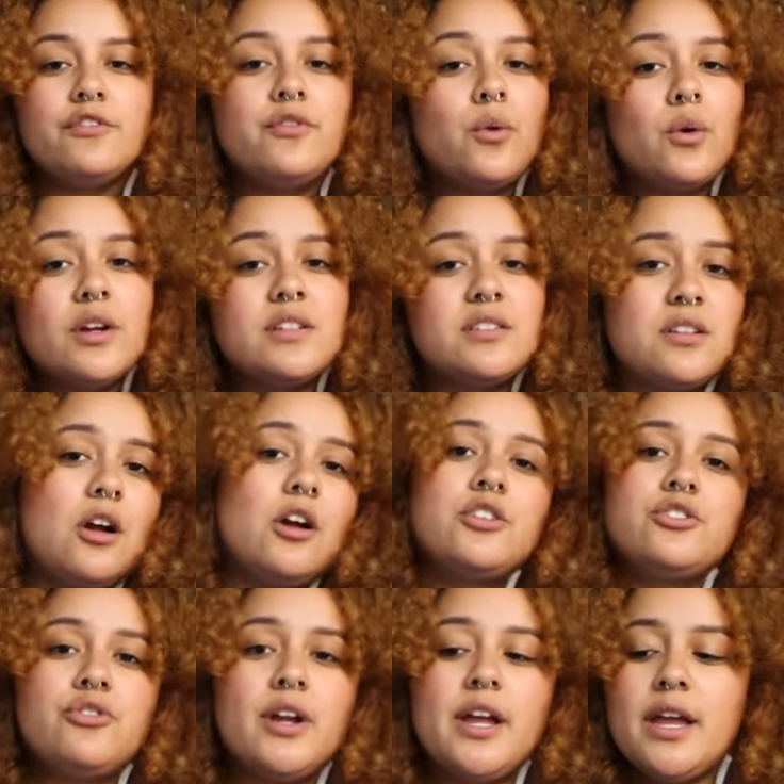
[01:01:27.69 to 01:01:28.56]
For
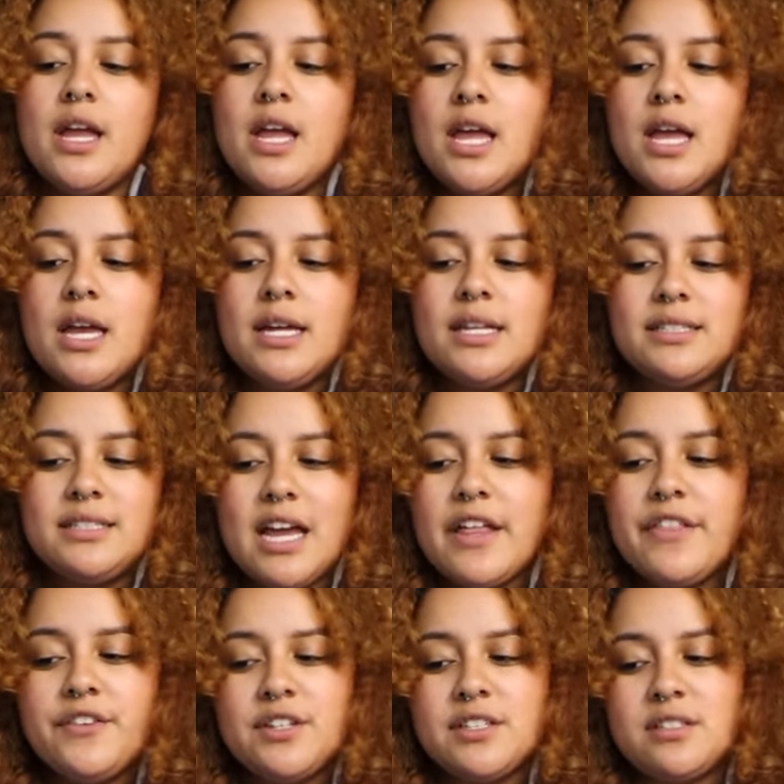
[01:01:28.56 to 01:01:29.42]
Sartre,
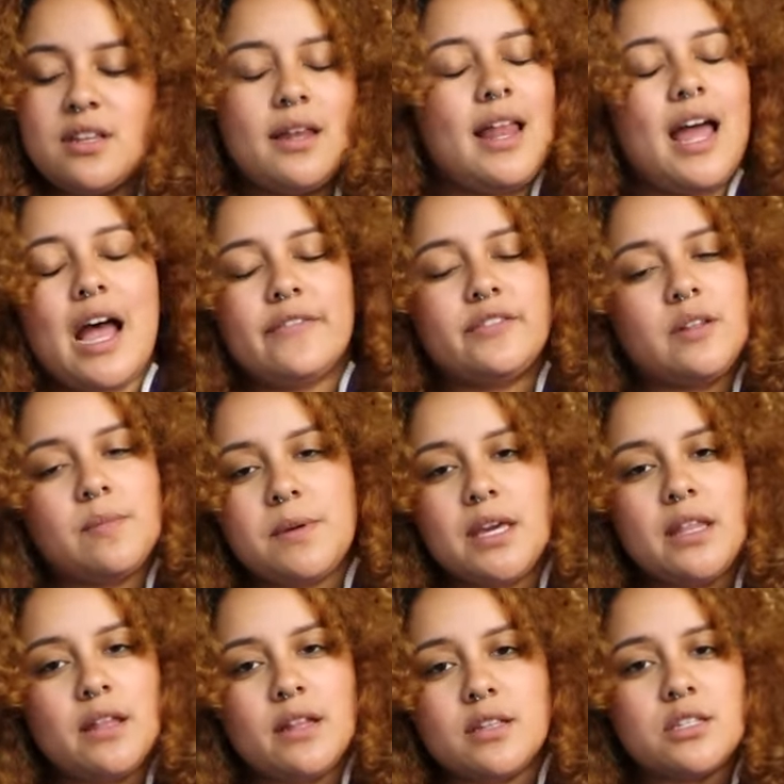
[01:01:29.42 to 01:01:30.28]
death does not have to
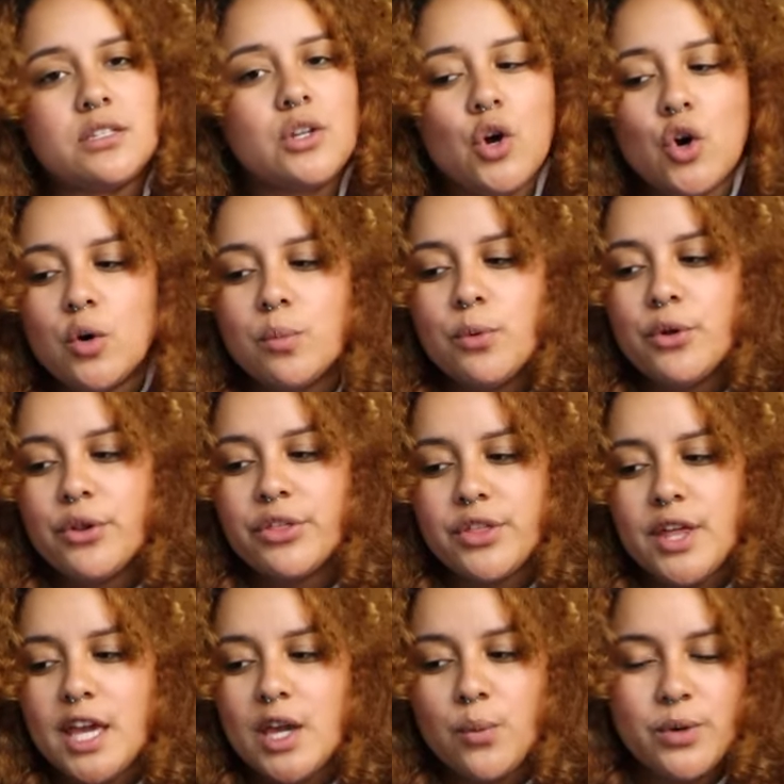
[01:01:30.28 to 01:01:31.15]
be this noble
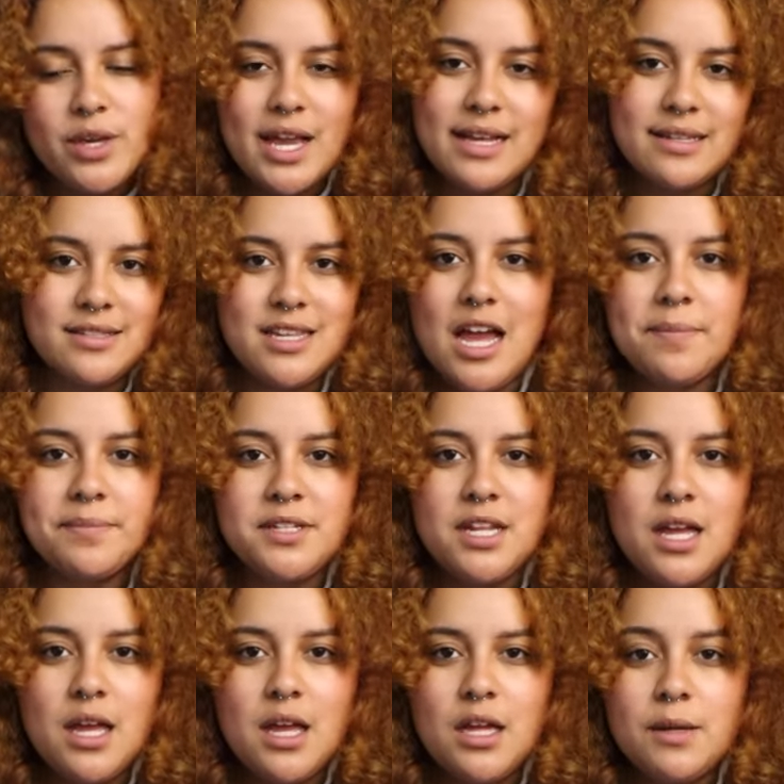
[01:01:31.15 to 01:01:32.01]
thing we
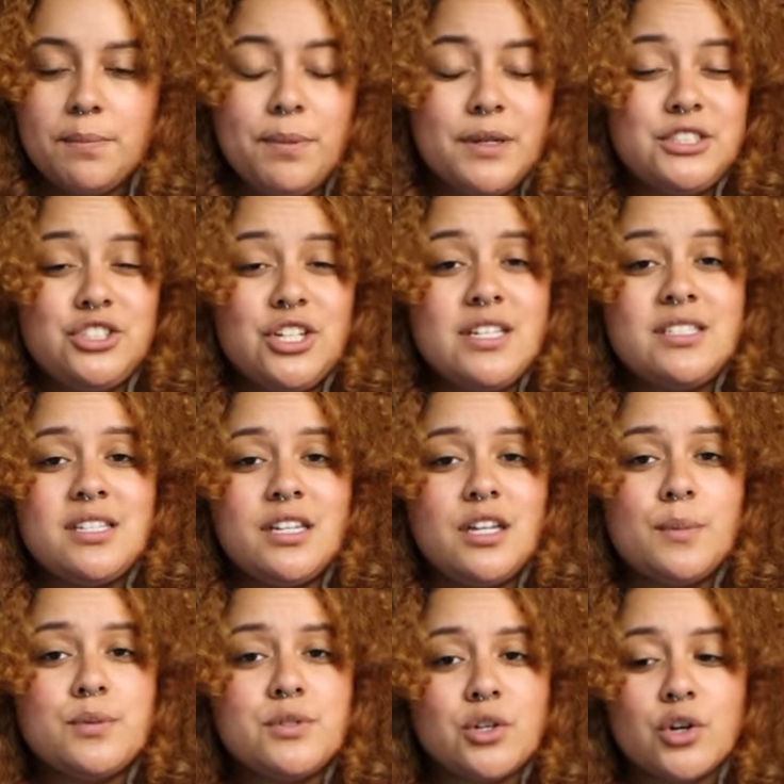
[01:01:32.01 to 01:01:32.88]
accept, but just
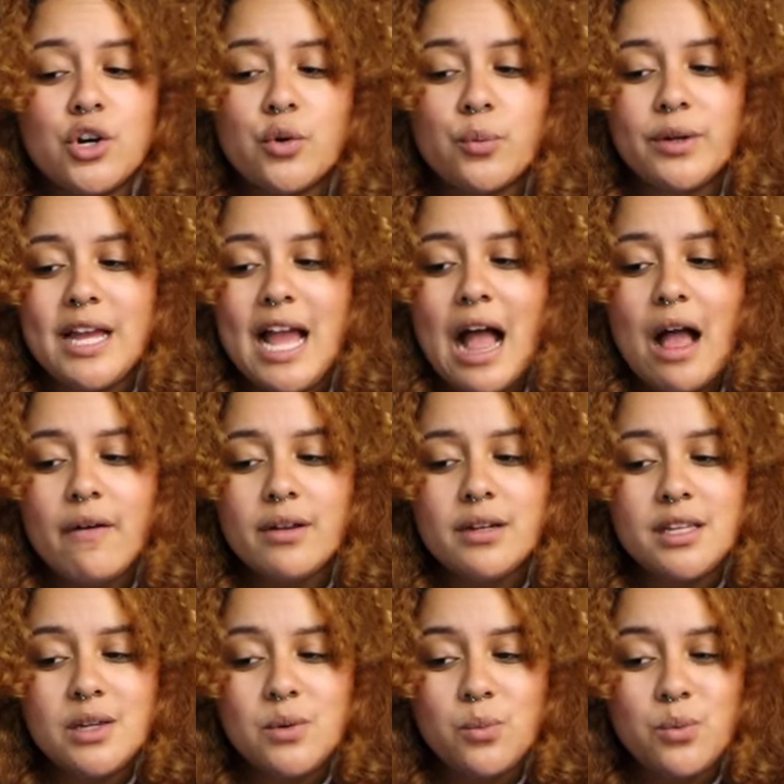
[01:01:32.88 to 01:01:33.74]
an absurd
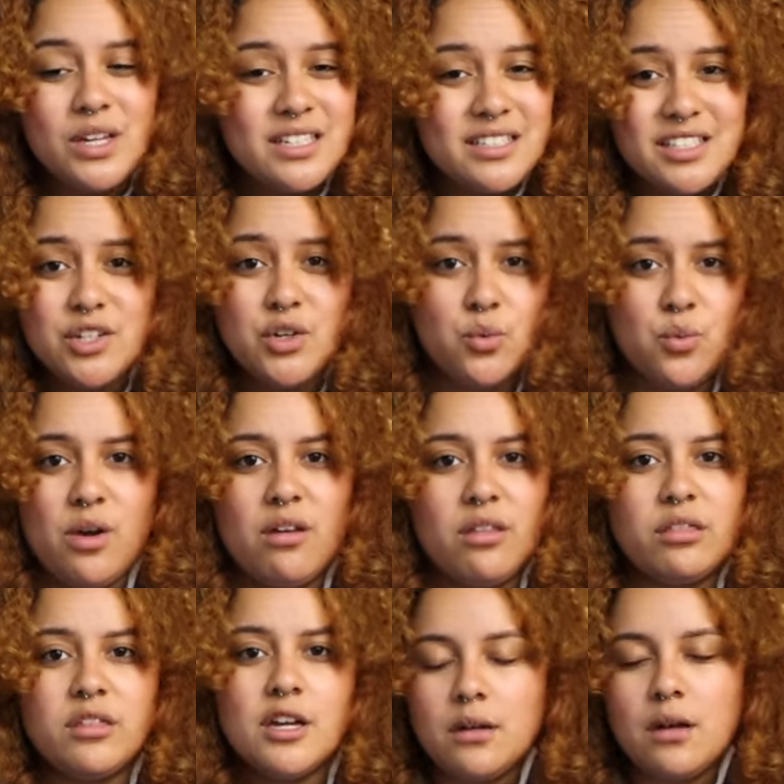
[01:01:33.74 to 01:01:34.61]
reality we deal
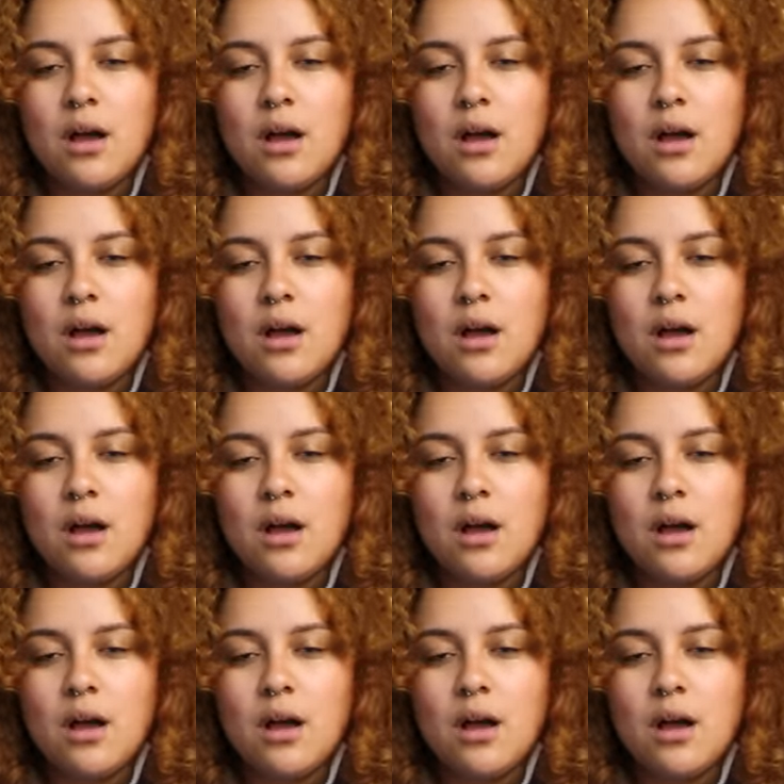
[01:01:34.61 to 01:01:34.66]
with.